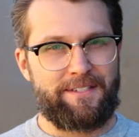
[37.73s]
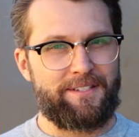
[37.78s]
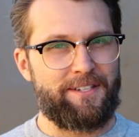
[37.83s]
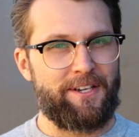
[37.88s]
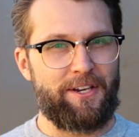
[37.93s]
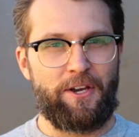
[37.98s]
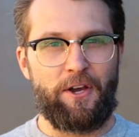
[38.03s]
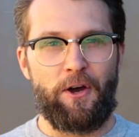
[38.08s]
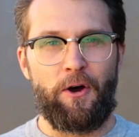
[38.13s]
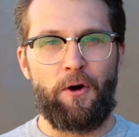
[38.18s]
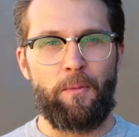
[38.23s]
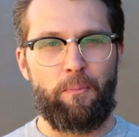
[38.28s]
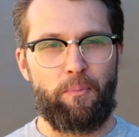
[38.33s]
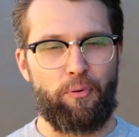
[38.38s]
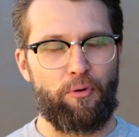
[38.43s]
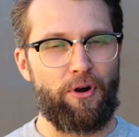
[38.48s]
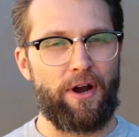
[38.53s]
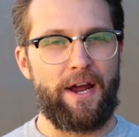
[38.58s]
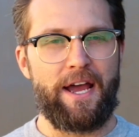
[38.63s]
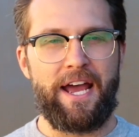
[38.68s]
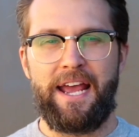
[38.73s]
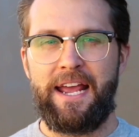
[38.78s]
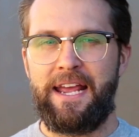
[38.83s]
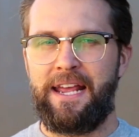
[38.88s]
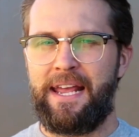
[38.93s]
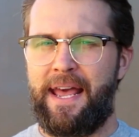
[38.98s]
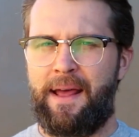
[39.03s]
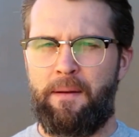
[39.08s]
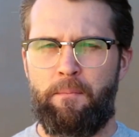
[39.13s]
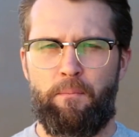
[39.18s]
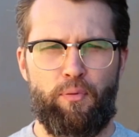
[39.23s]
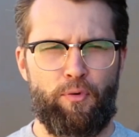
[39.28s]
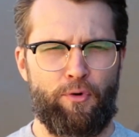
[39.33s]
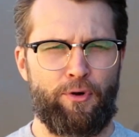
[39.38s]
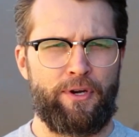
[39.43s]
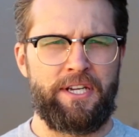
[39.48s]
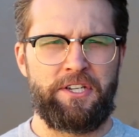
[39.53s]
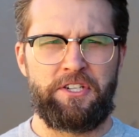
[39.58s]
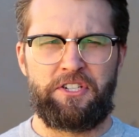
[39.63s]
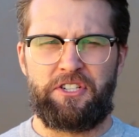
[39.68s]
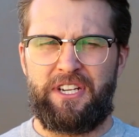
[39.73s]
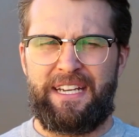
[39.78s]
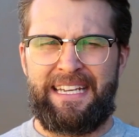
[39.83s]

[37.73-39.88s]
to go pray and preach